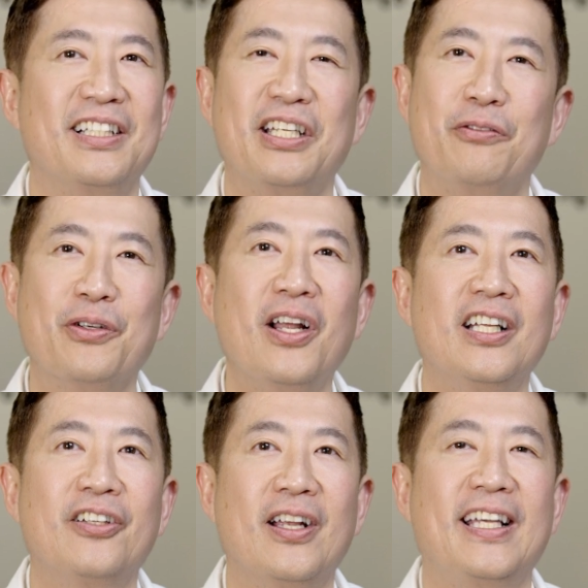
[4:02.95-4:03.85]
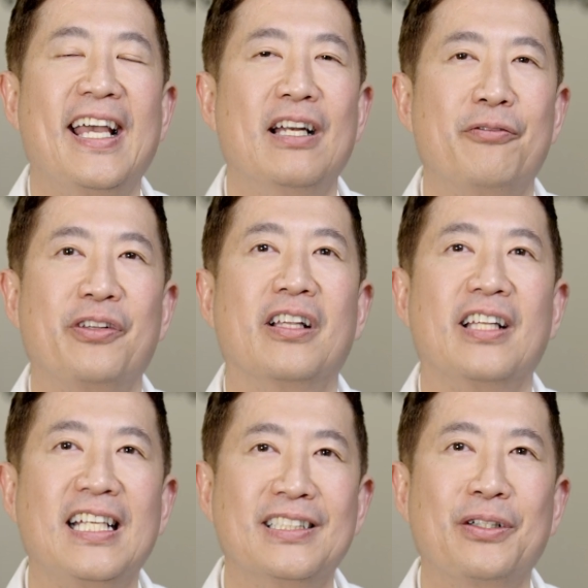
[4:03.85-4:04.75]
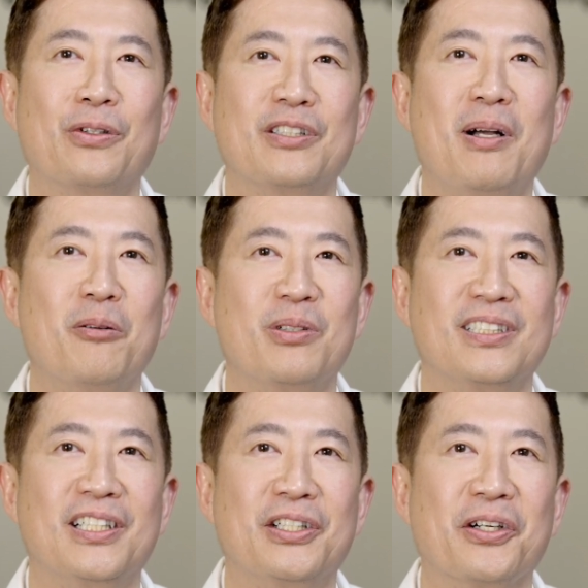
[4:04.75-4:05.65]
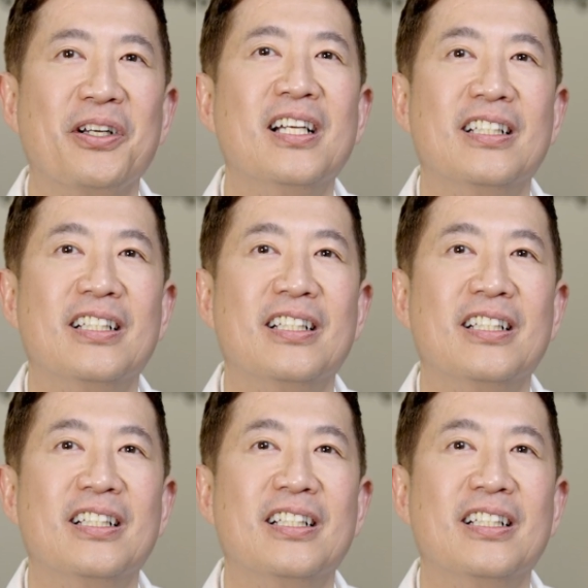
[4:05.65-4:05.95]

If you're a great candidate for the LASIK or SMILE procedure,